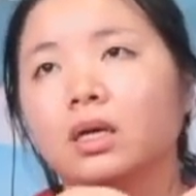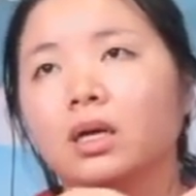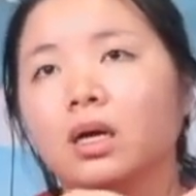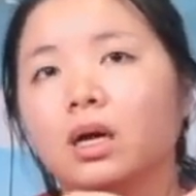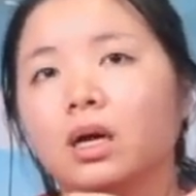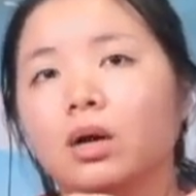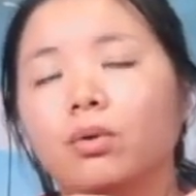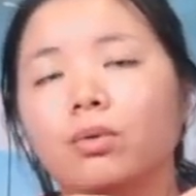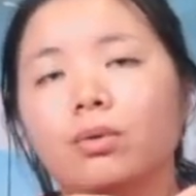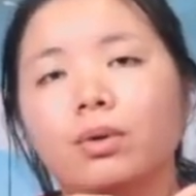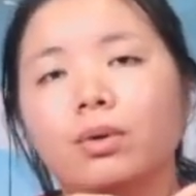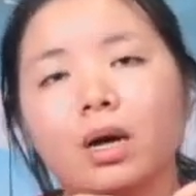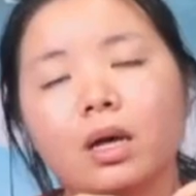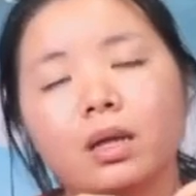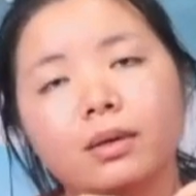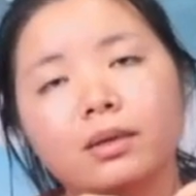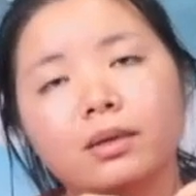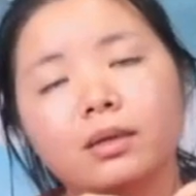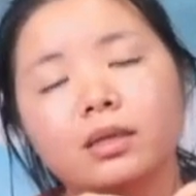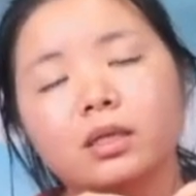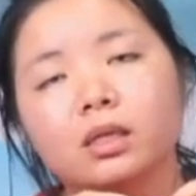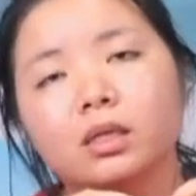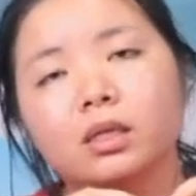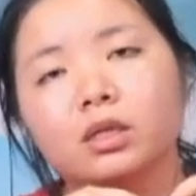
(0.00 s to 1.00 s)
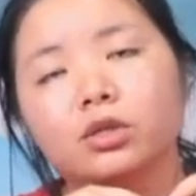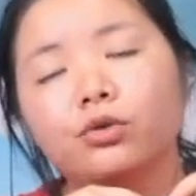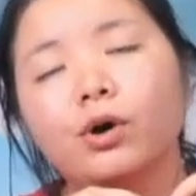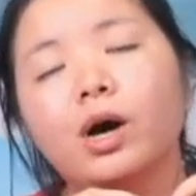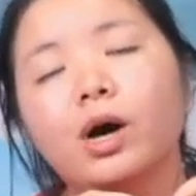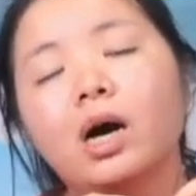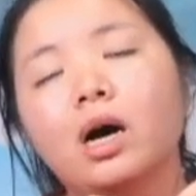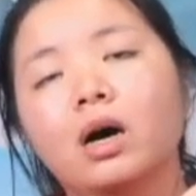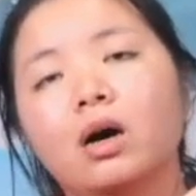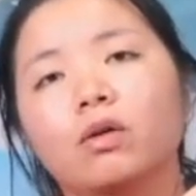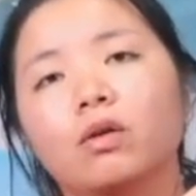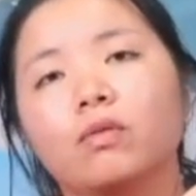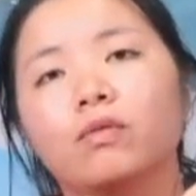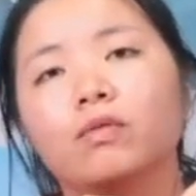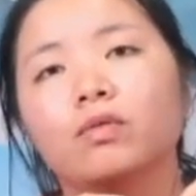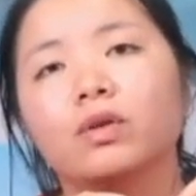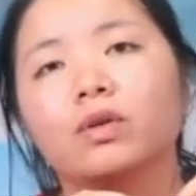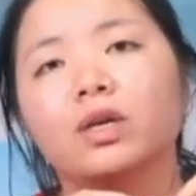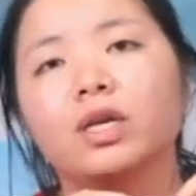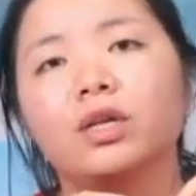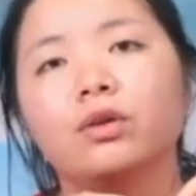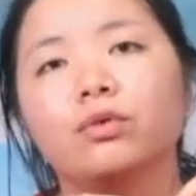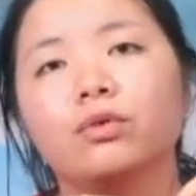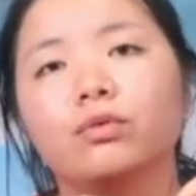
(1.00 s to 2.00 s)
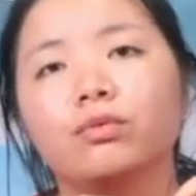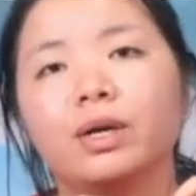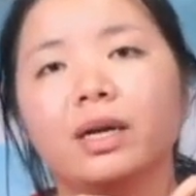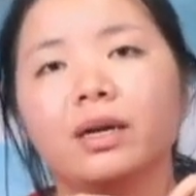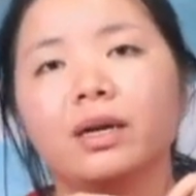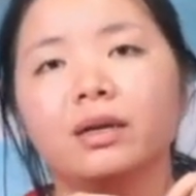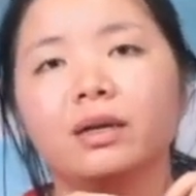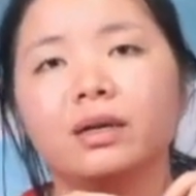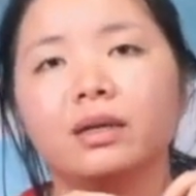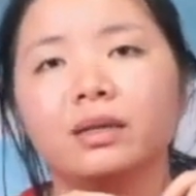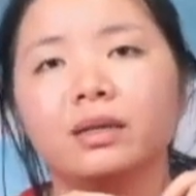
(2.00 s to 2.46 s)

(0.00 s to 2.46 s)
around uh, 12 kilogram.